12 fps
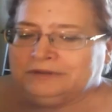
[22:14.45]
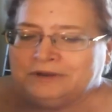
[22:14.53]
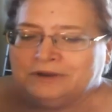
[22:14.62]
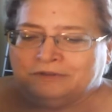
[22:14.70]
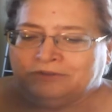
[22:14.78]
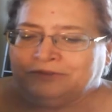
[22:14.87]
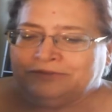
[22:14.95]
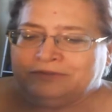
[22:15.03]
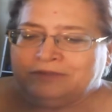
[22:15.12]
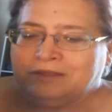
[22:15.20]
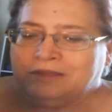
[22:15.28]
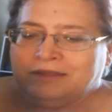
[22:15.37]
You know, just,
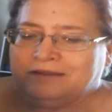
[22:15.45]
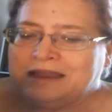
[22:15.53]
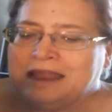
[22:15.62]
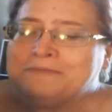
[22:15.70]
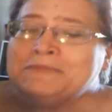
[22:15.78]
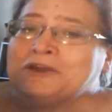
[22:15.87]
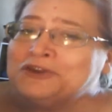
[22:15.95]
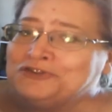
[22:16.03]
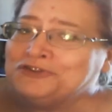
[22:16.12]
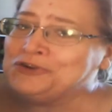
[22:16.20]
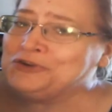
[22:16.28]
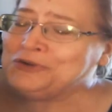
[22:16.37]
I'm not going
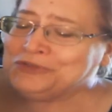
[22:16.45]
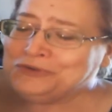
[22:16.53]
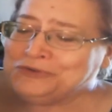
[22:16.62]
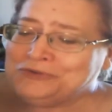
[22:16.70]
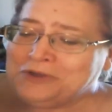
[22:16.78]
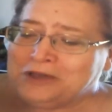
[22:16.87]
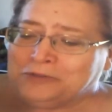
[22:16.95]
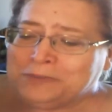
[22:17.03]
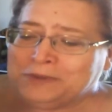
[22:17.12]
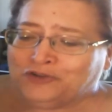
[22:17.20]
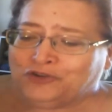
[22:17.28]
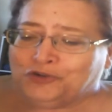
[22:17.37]
to show you all the
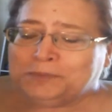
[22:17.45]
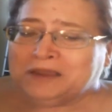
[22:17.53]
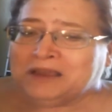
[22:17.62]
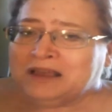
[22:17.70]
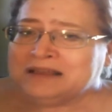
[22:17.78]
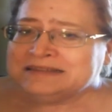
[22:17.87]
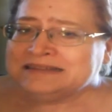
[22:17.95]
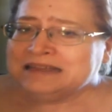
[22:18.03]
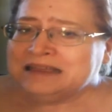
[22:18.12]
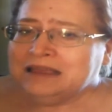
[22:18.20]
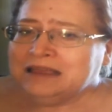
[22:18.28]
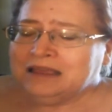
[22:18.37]
pictures because
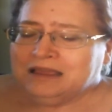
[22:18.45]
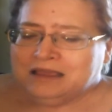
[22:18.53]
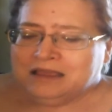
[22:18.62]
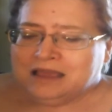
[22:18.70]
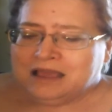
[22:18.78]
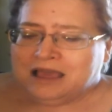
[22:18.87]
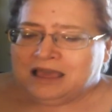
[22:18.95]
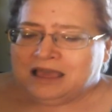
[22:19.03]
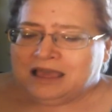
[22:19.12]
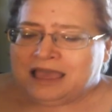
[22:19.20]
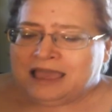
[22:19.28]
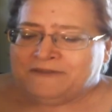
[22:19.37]

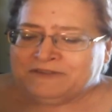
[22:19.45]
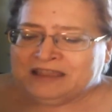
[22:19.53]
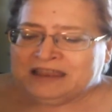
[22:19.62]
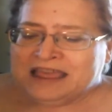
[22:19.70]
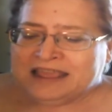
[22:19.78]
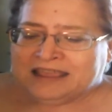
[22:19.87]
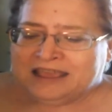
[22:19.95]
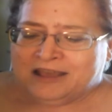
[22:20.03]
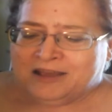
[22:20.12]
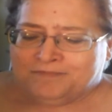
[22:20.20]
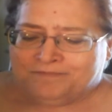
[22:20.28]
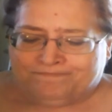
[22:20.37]
I feel like
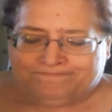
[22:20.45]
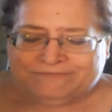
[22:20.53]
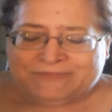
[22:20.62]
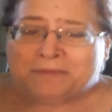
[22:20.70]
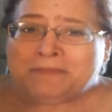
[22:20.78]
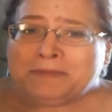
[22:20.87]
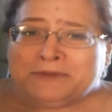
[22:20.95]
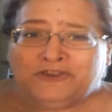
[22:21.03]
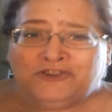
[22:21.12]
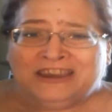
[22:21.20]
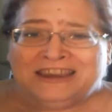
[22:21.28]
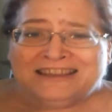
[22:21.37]
that might be
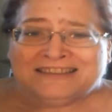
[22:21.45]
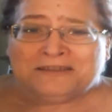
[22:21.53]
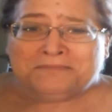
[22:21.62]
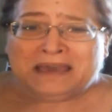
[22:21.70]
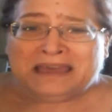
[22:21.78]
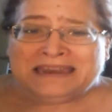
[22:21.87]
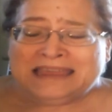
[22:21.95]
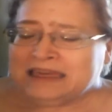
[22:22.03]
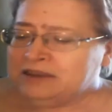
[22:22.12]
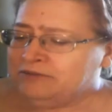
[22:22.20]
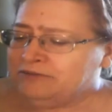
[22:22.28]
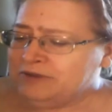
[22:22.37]
cheating somebody
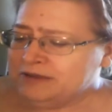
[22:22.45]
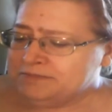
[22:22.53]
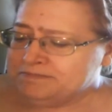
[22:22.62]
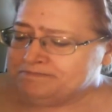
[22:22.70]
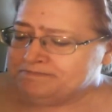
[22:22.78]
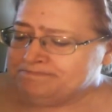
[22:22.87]
out of,